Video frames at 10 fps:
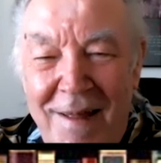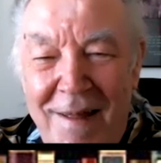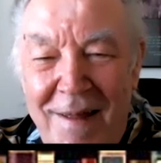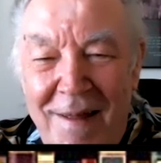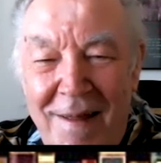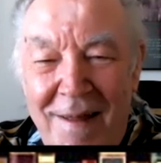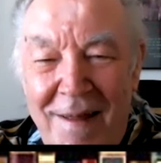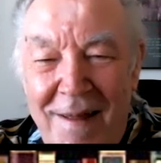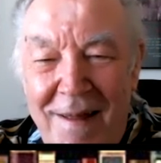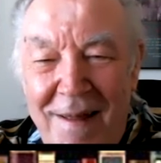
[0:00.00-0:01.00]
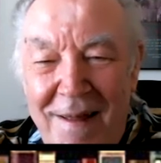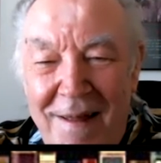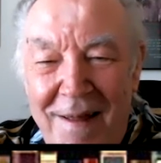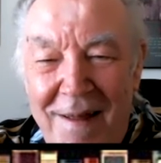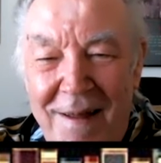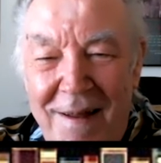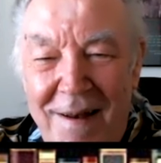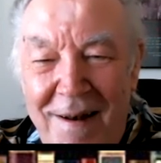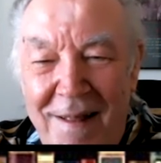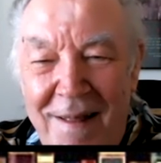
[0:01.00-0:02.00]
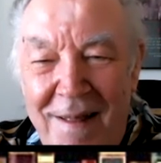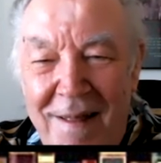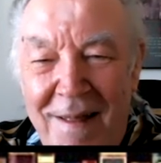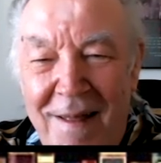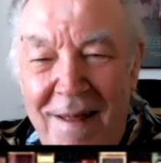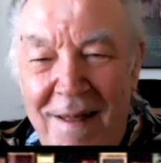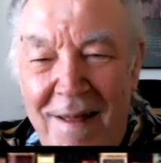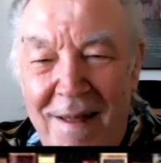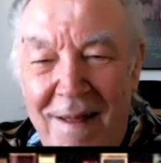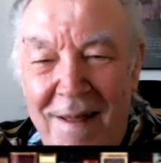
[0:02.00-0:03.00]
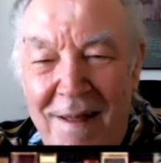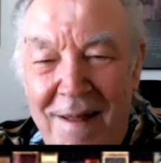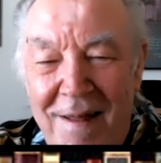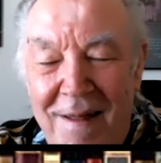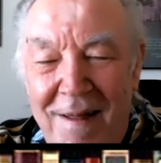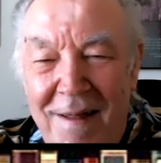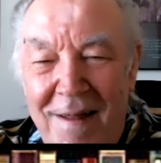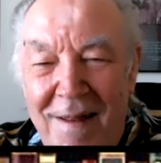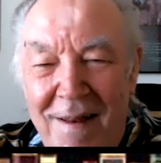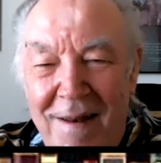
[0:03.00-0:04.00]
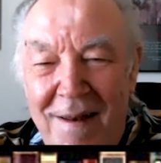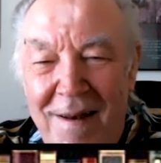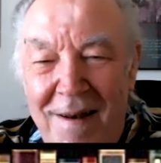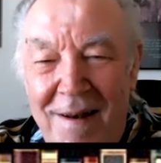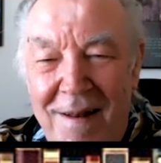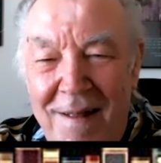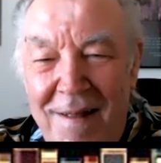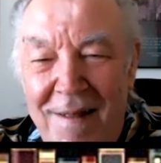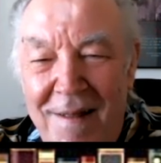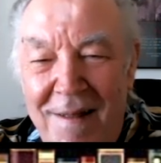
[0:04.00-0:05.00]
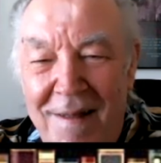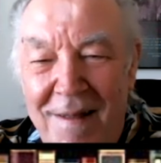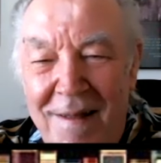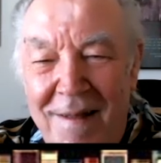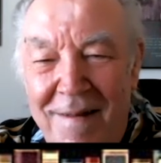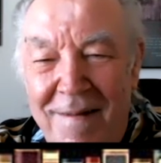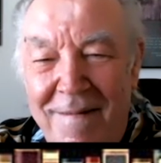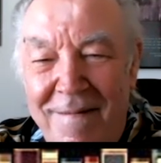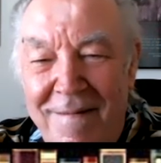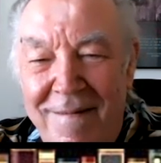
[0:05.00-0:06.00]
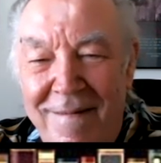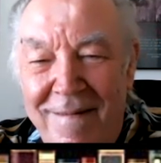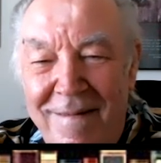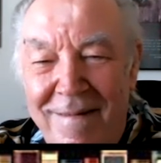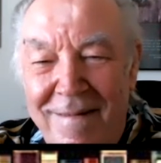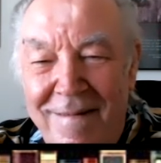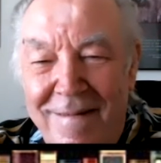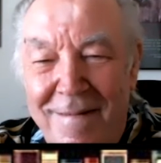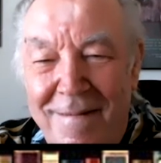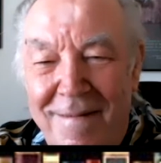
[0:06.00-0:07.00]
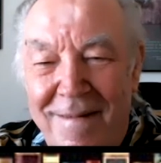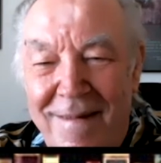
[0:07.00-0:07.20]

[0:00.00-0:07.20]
No words are spoken by the person on screen.